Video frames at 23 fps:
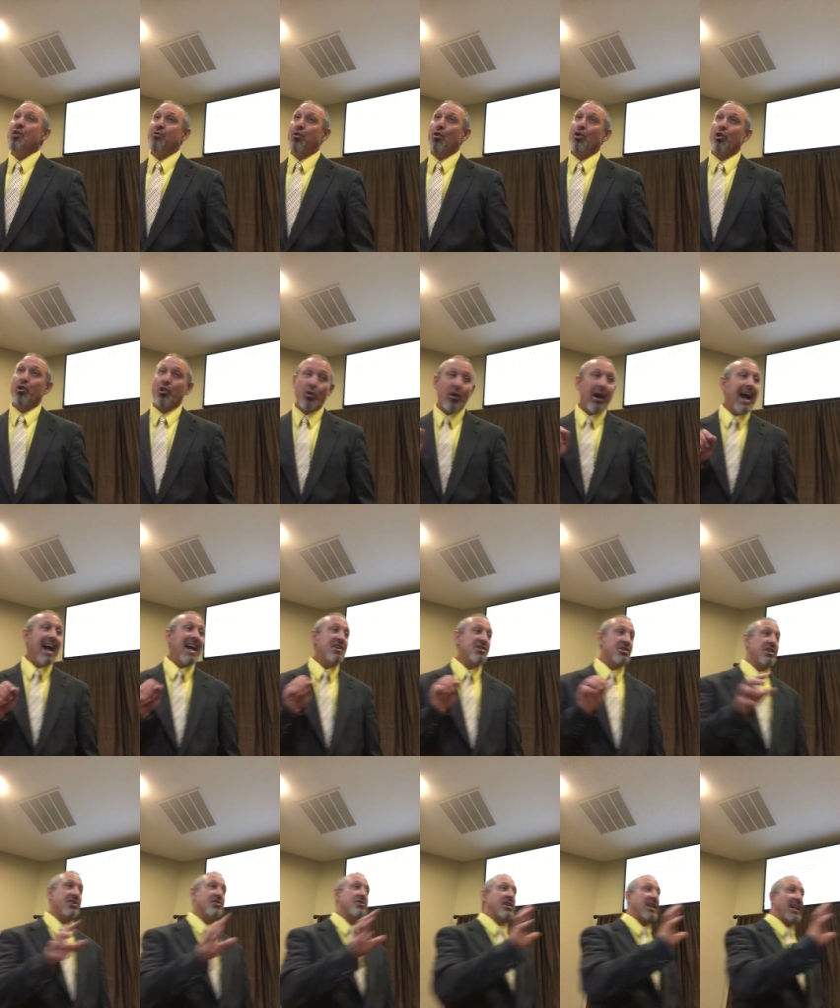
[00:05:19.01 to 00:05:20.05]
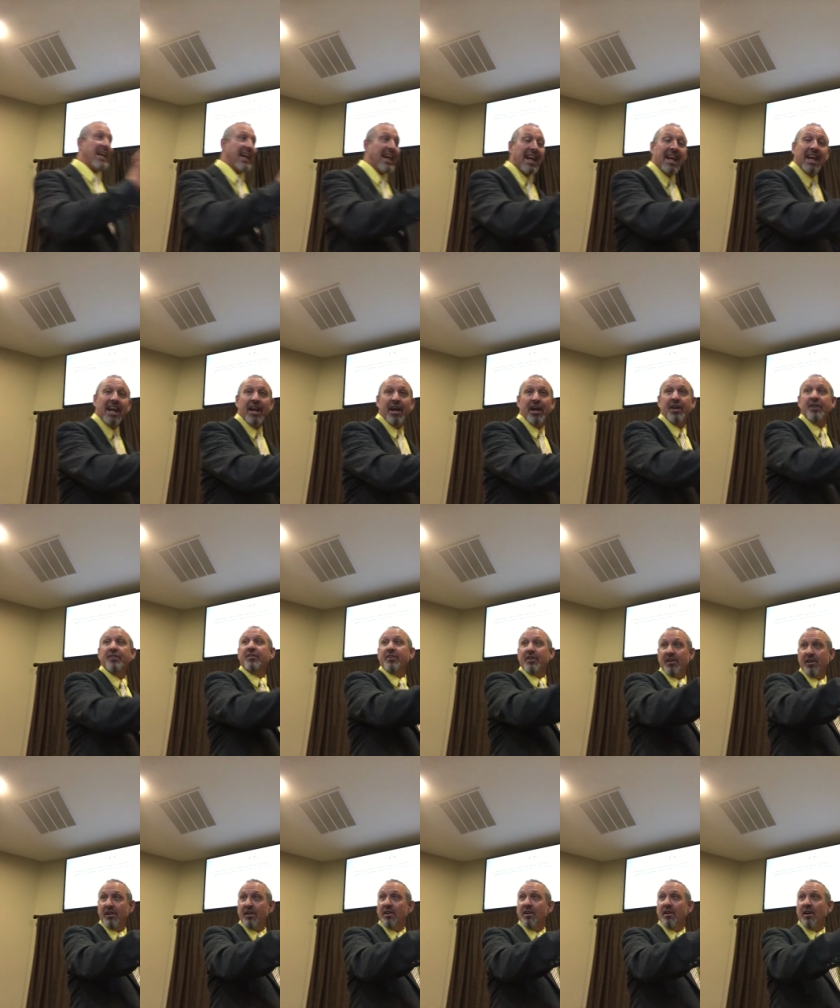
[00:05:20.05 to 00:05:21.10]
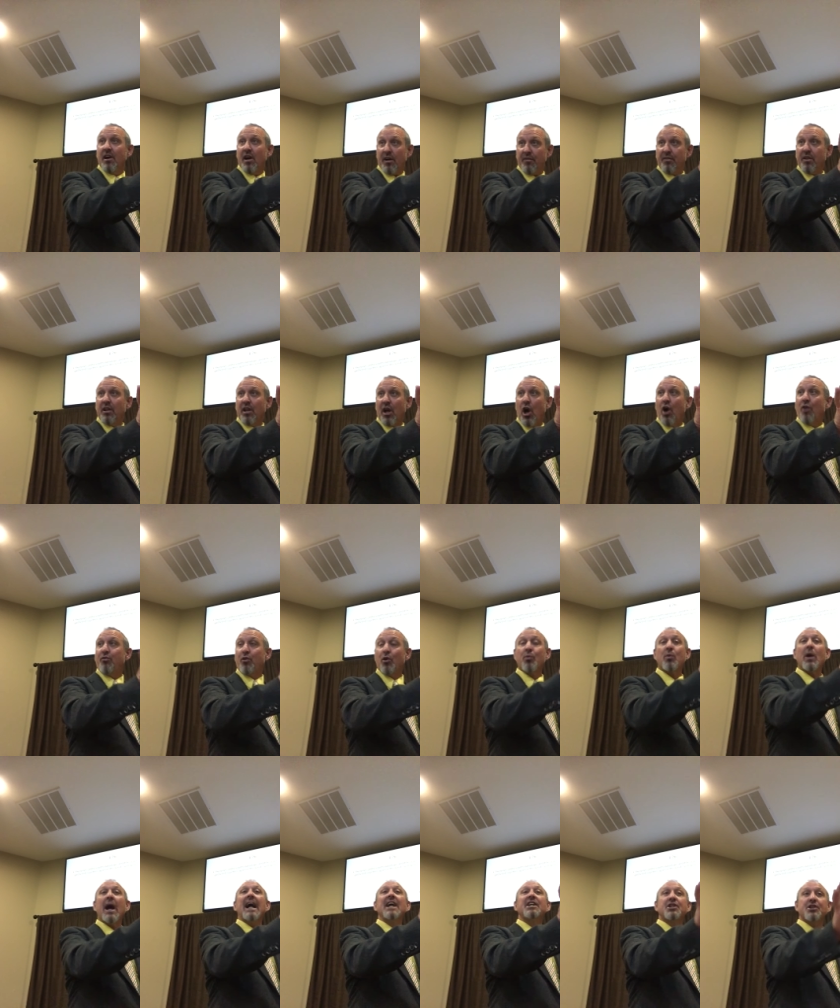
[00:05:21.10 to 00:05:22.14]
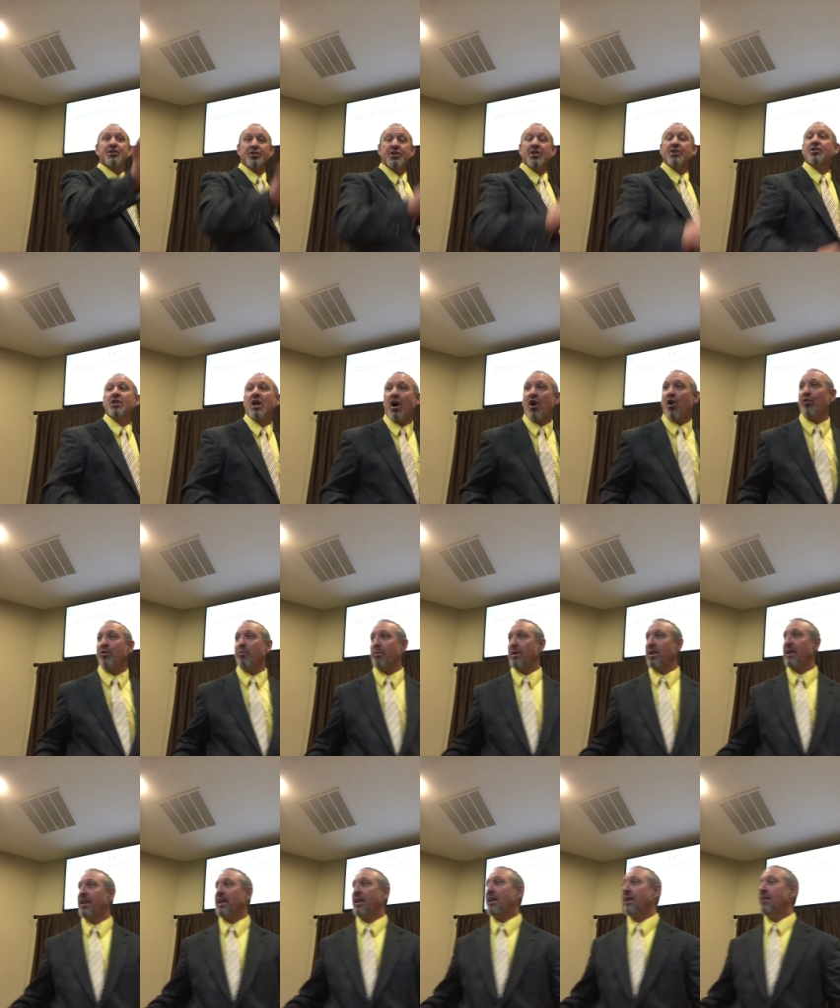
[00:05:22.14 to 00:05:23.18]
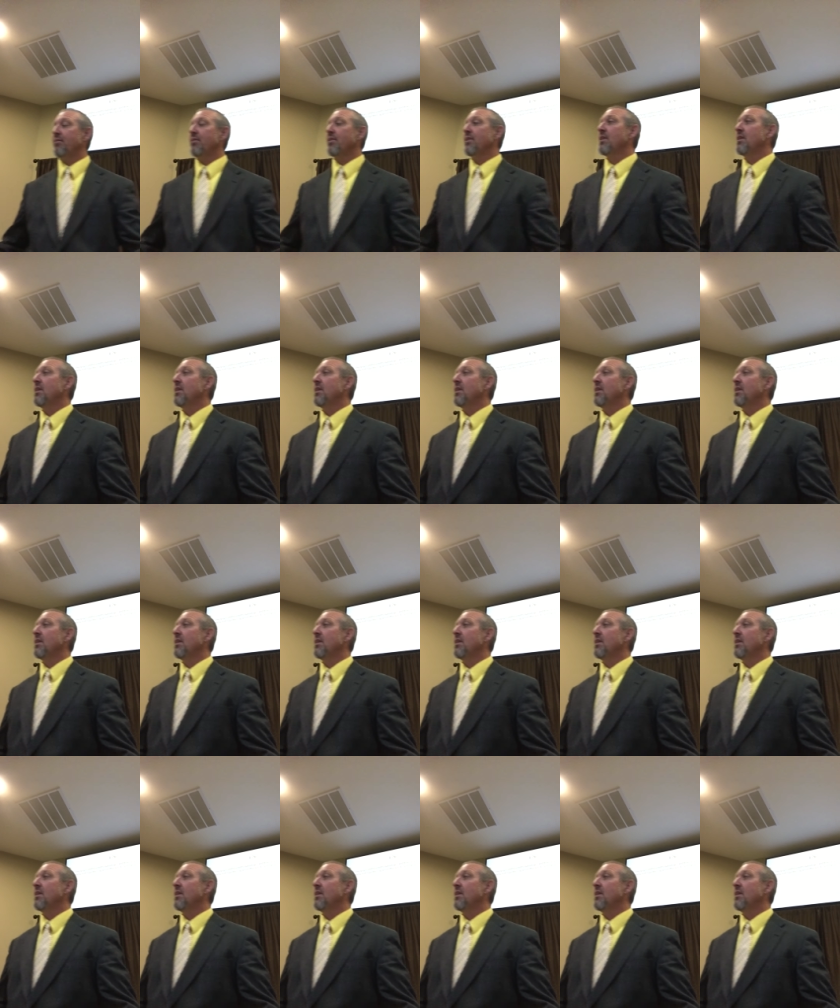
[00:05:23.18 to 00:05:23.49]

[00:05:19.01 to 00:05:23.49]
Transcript: for Christ is the end of the law for righteousness to all that believe.